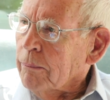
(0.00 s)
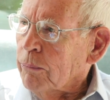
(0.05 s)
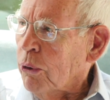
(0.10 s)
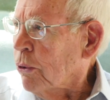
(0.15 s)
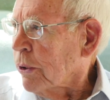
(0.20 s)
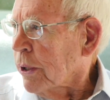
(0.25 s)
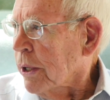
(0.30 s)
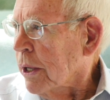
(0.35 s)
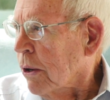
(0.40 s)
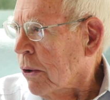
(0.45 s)

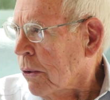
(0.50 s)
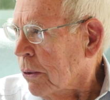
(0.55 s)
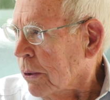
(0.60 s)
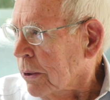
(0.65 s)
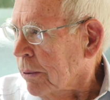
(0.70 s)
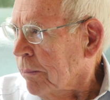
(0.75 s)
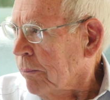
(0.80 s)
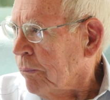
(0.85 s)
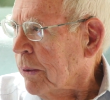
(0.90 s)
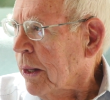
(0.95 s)

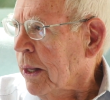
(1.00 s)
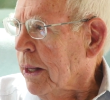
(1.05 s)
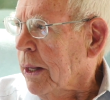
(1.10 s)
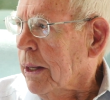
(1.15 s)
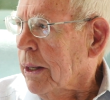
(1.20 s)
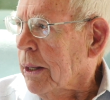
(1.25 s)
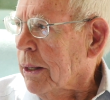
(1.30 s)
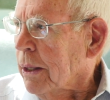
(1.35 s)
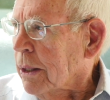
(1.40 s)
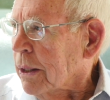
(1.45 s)
Polkinghorne,
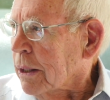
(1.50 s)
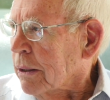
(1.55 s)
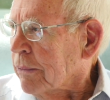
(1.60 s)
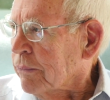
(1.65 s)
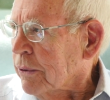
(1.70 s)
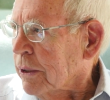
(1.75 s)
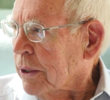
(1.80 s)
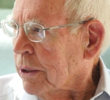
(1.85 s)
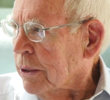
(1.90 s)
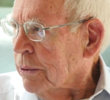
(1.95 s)

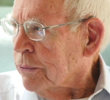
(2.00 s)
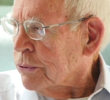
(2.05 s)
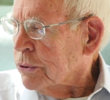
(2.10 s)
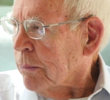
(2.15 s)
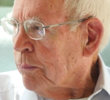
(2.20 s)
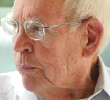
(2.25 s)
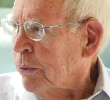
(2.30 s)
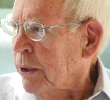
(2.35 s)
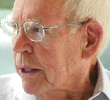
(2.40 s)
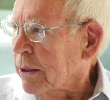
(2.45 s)
who's a
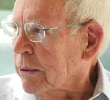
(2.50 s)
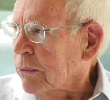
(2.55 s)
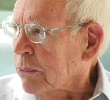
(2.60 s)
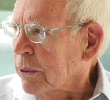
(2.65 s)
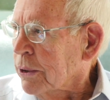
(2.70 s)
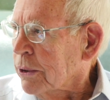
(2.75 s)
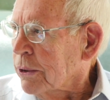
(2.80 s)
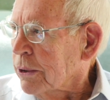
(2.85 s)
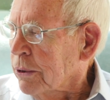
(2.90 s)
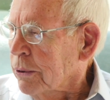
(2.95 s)
Brit
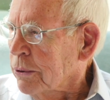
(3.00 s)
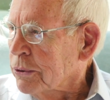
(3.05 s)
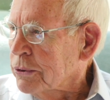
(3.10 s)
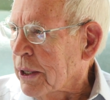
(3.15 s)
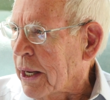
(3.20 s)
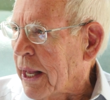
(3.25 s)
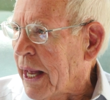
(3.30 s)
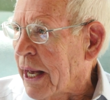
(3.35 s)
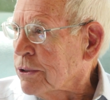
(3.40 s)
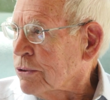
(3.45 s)
who's
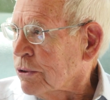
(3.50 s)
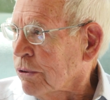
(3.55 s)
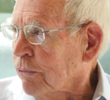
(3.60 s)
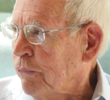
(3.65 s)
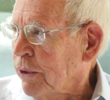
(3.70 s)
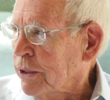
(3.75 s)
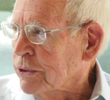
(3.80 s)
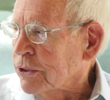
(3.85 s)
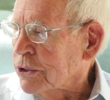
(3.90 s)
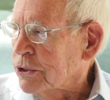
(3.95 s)
an
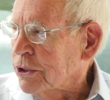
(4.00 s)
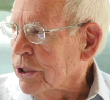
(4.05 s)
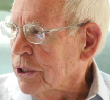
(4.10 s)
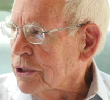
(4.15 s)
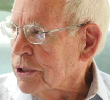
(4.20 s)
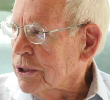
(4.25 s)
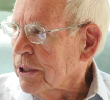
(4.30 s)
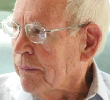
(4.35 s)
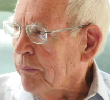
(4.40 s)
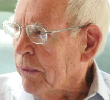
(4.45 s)

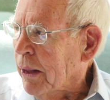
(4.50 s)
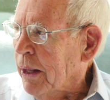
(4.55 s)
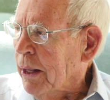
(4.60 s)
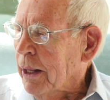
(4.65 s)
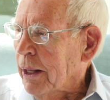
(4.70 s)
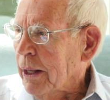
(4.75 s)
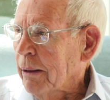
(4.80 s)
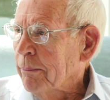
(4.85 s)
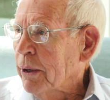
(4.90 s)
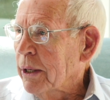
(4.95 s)
astrophysicist,
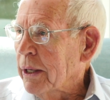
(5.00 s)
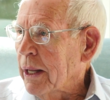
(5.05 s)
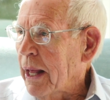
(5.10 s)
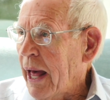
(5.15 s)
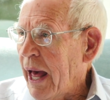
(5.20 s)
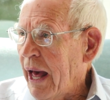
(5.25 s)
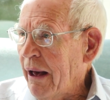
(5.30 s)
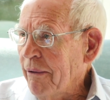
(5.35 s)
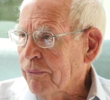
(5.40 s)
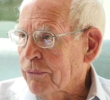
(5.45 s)
but
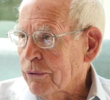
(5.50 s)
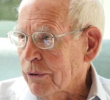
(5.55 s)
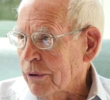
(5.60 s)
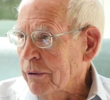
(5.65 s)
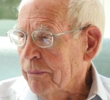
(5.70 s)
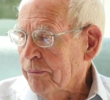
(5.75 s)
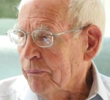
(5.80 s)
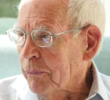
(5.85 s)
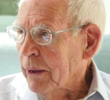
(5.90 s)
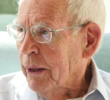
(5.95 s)

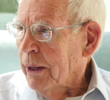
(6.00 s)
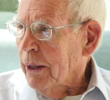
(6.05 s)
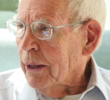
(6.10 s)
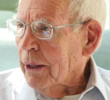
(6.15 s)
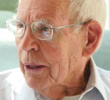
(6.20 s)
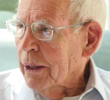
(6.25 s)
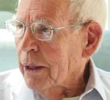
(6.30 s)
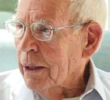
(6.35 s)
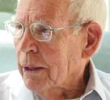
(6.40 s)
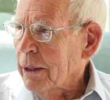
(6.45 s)
after
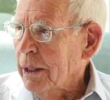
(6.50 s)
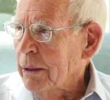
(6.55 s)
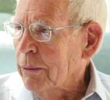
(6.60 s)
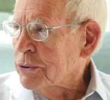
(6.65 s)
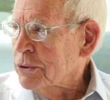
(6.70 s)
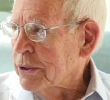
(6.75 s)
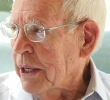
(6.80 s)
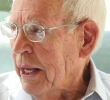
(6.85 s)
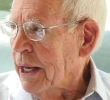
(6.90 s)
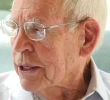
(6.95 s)
he
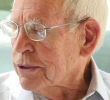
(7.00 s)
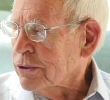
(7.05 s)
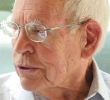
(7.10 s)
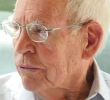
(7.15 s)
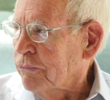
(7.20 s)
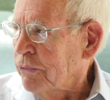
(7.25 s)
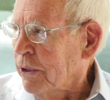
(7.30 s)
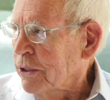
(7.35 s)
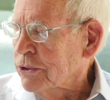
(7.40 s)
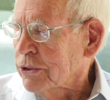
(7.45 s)
was an
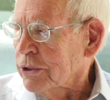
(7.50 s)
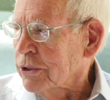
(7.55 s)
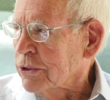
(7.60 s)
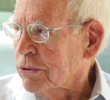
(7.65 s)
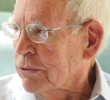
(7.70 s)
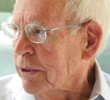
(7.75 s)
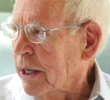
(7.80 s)
astrophysicist